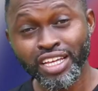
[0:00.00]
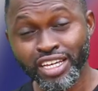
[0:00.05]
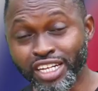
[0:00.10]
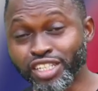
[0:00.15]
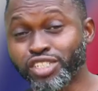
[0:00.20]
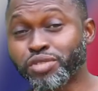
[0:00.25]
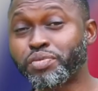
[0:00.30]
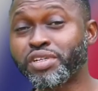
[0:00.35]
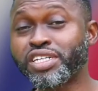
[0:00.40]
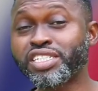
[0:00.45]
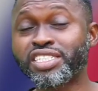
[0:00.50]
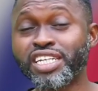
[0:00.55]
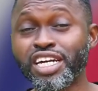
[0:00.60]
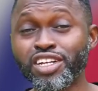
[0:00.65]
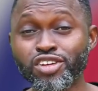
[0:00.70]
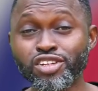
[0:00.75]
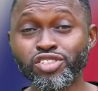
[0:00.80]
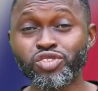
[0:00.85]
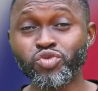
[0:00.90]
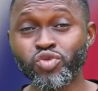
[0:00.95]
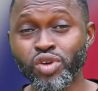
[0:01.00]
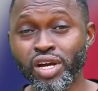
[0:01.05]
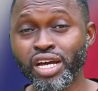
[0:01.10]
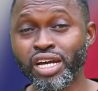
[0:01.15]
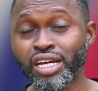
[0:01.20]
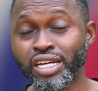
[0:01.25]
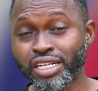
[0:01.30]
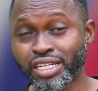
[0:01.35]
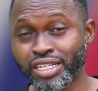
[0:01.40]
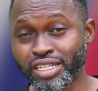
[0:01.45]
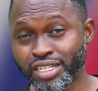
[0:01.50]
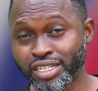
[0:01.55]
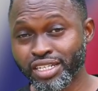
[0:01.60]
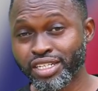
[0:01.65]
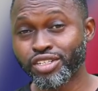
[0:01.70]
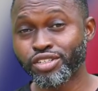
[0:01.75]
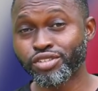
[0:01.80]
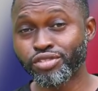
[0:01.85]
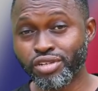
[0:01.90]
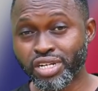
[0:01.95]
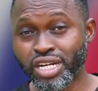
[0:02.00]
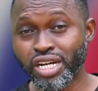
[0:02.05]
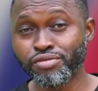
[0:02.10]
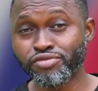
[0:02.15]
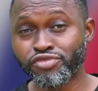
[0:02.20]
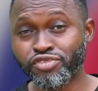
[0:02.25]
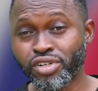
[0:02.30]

Can you please tell us where you come